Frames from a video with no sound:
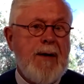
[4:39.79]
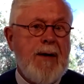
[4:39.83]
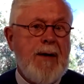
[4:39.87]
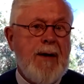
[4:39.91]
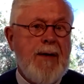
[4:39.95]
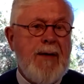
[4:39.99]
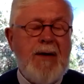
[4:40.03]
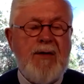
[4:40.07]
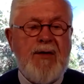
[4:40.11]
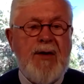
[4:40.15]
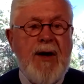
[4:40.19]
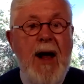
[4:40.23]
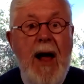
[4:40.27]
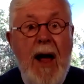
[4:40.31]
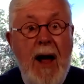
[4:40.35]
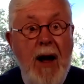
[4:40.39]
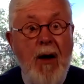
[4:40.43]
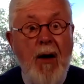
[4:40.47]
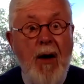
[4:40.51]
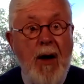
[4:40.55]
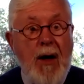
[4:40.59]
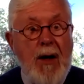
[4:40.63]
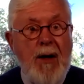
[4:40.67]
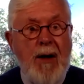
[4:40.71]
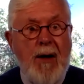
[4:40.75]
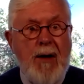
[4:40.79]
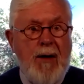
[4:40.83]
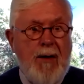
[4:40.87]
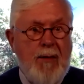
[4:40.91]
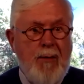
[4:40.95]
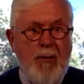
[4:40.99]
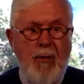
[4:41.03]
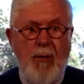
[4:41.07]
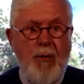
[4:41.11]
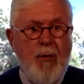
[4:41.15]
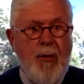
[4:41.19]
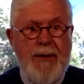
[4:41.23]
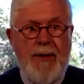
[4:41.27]
And they say, how?
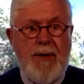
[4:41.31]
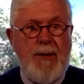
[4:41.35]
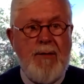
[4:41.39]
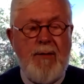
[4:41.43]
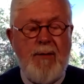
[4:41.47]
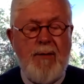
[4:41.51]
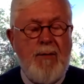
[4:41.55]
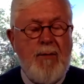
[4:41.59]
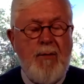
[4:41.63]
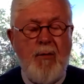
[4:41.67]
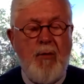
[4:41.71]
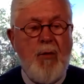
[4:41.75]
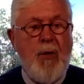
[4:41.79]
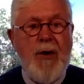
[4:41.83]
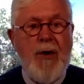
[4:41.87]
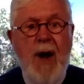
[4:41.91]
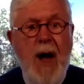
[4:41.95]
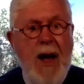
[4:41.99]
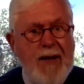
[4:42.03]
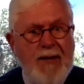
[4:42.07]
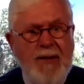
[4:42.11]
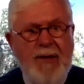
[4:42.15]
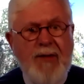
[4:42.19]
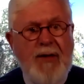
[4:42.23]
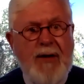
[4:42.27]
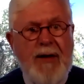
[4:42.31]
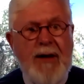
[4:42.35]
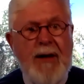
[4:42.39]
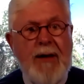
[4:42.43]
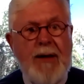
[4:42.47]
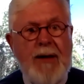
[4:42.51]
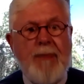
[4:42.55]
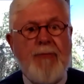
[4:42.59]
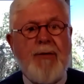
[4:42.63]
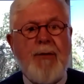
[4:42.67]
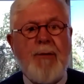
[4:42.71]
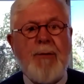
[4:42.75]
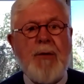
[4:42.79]
We're not
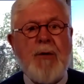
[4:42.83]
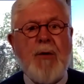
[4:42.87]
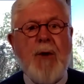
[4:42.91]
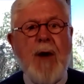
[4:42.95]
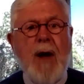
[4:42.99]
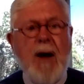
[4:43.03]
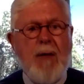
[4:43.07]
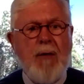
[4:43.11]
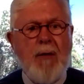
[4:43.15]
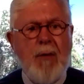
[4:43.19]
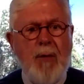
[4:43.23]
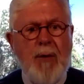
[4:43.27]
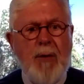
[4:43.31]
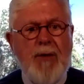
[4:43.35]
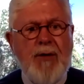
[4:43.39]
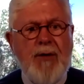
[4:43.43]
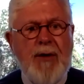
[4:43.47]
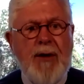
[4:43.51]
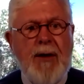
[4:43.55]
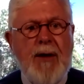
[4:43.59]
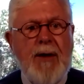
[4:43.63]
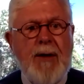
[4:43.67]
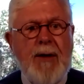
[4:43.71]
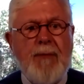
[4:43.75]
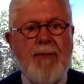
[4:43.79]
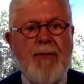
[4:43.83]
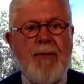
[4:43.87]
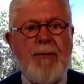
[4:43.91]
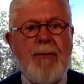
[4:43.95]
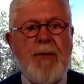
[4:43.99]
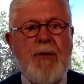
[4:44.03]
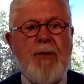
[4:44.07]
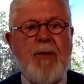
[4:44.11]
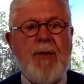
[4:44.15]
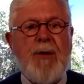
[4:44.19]
stealing from you. How are we stealing from you?